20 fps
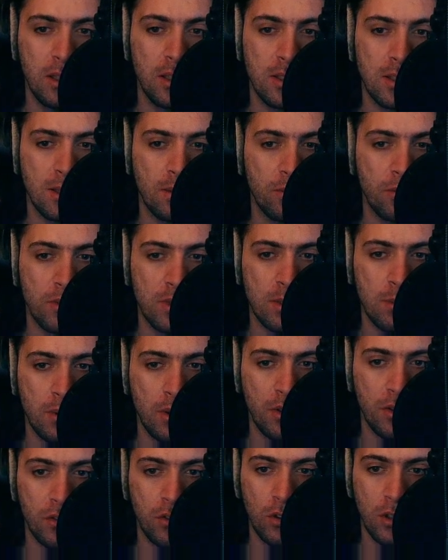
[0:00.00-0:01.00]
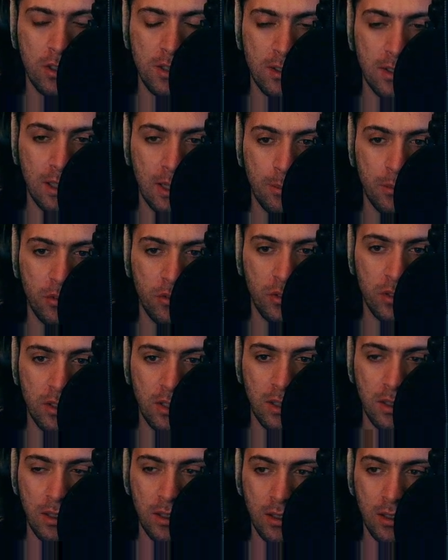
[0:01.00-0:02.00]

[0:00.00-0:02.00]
It's some other type of attack.